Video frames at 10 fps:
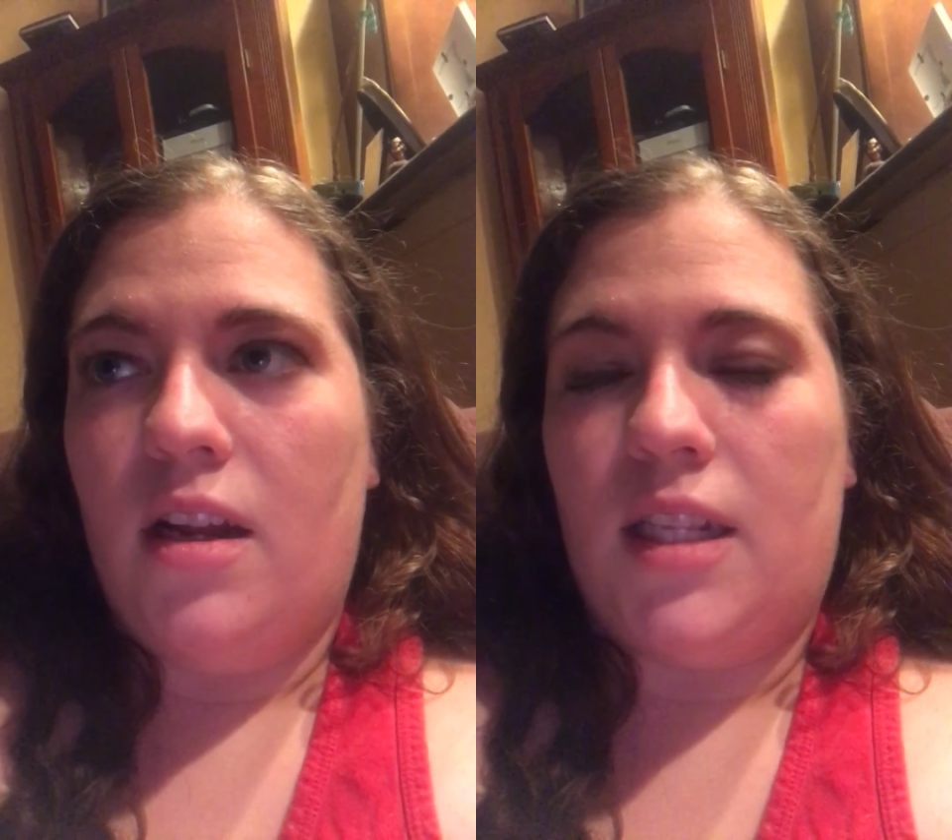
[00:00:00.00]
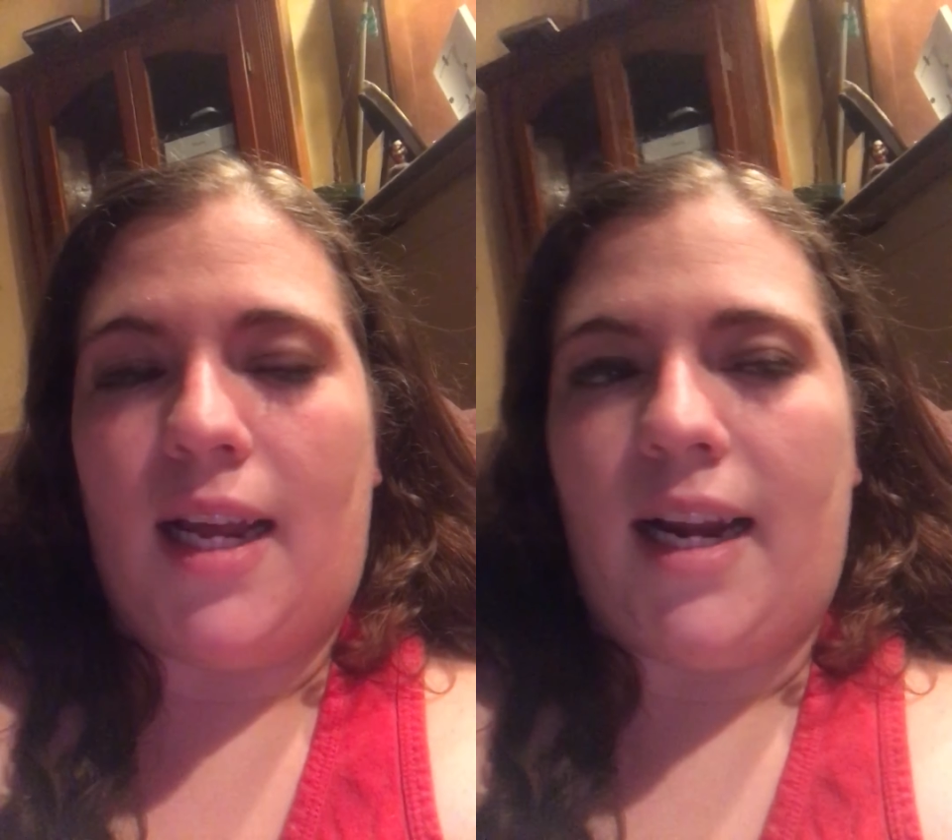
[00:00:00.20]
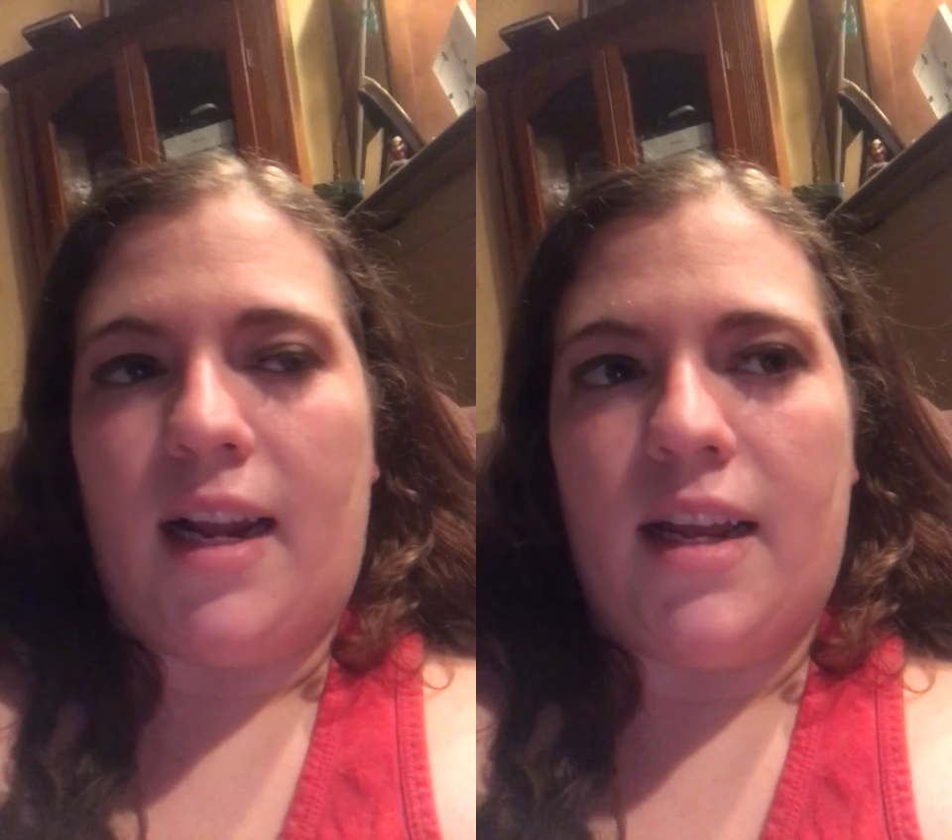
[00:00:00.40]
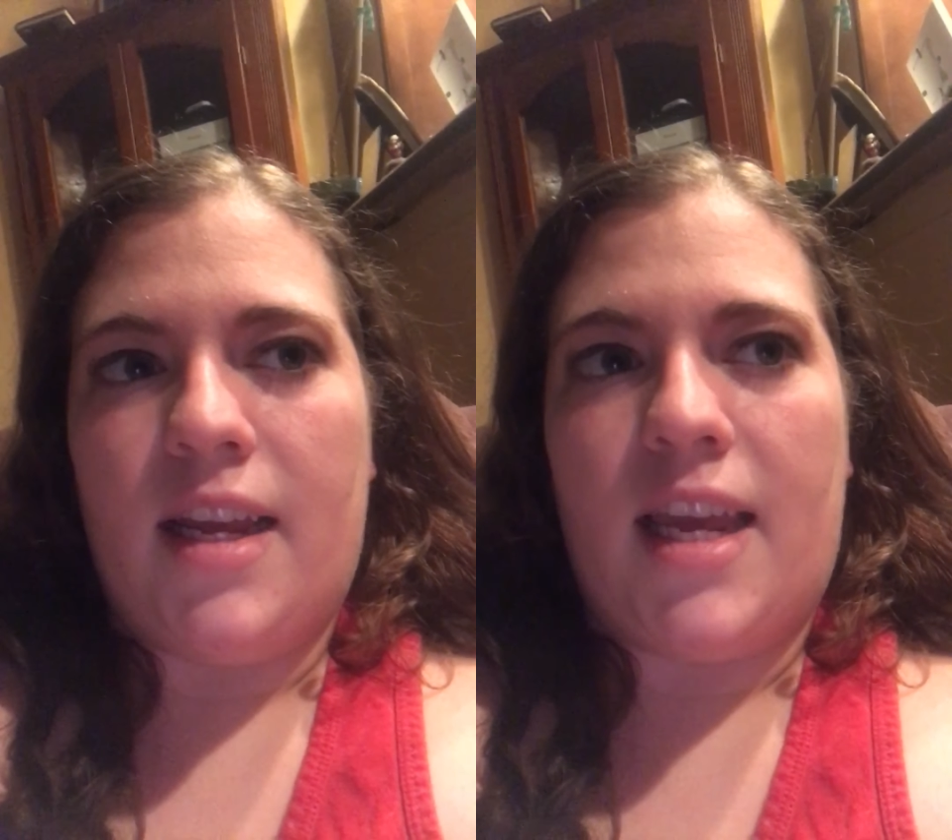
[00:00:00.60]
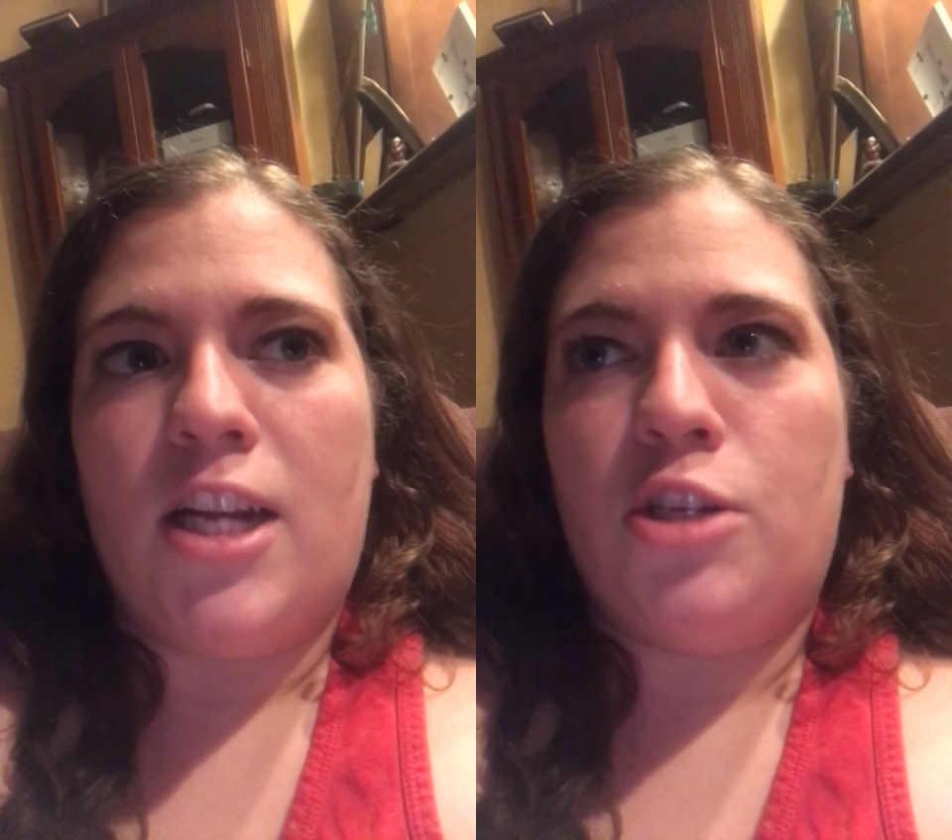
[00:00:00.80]
like,
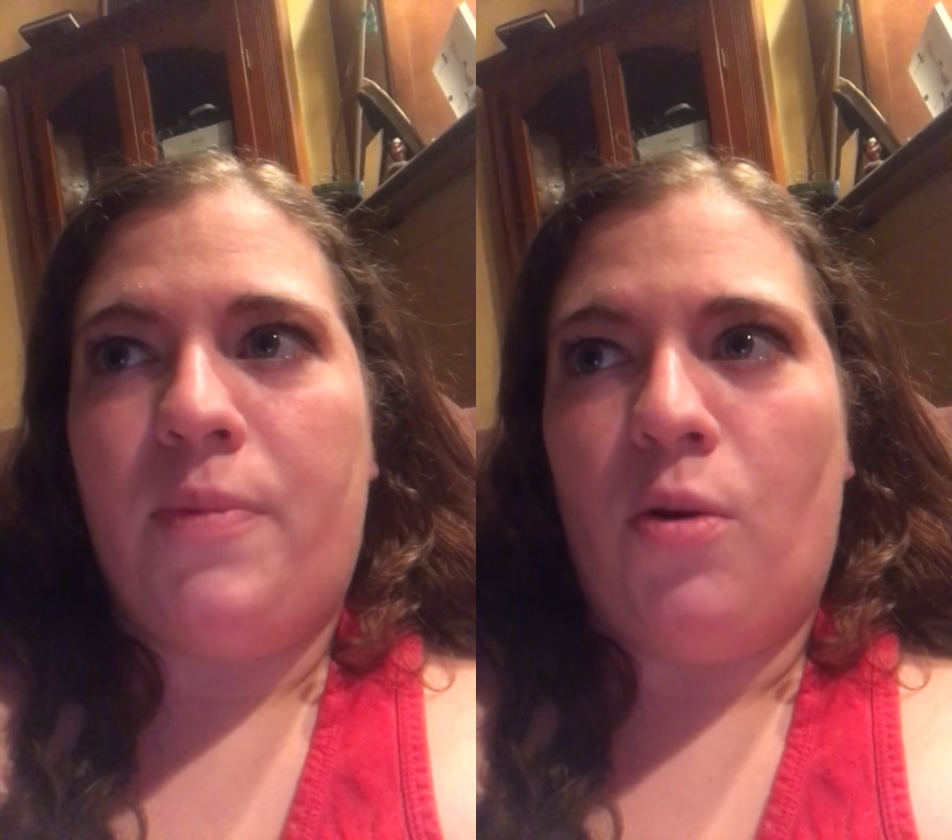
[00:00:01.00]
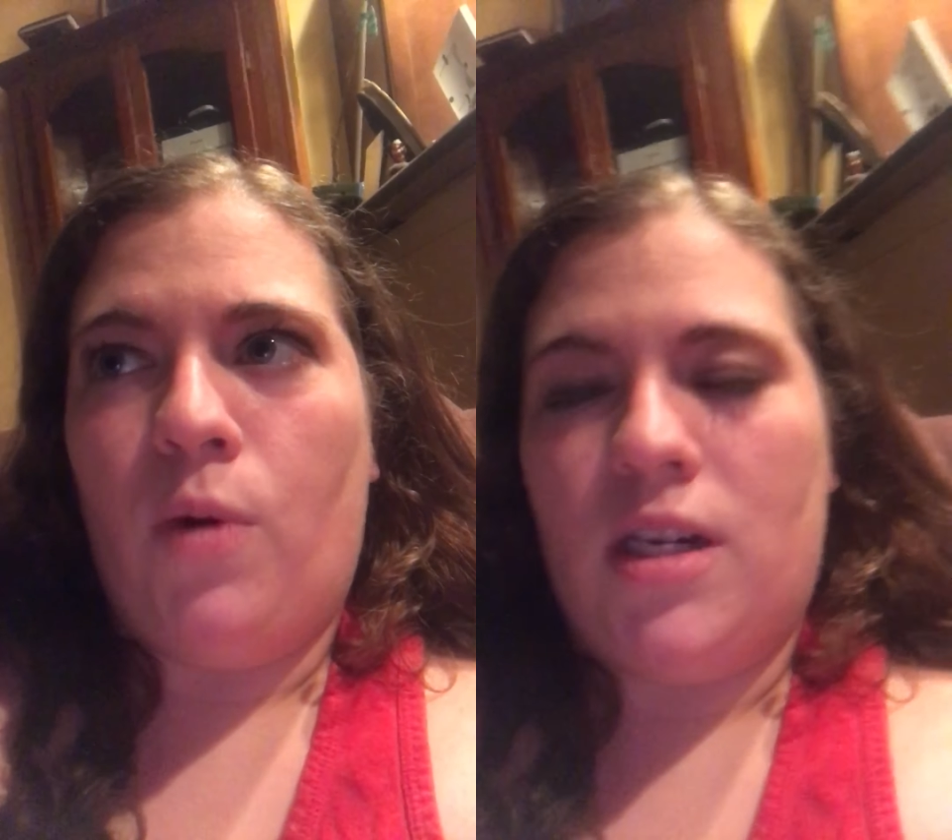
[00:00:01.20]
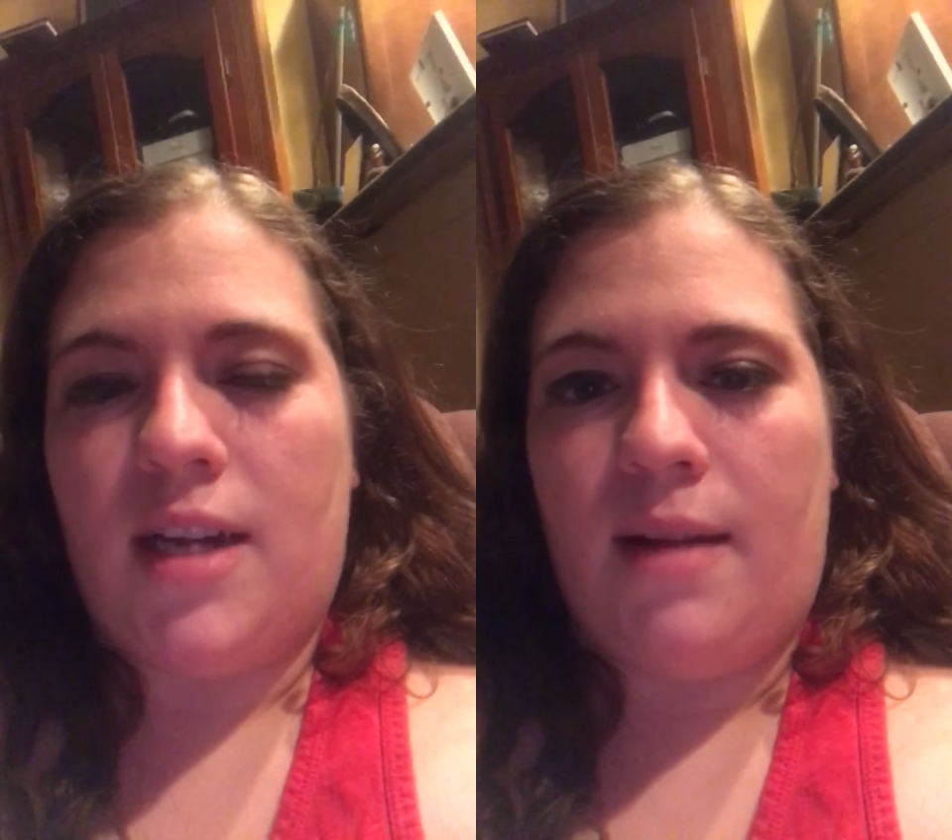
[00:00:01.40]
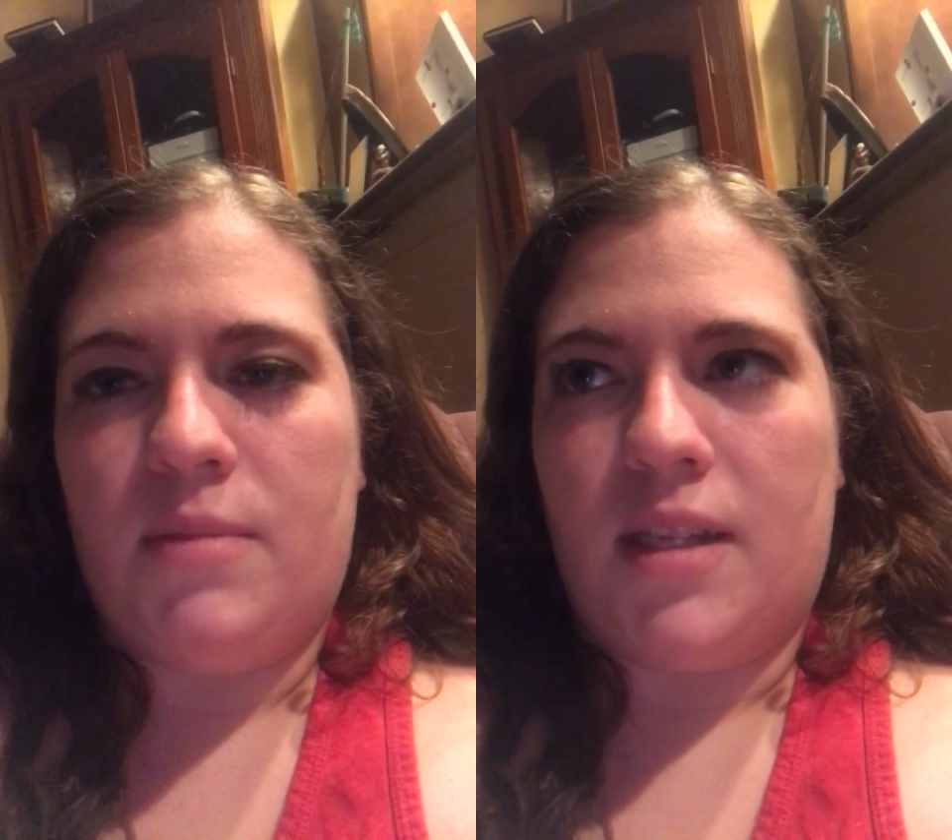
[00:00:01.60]
it catches me at weird times.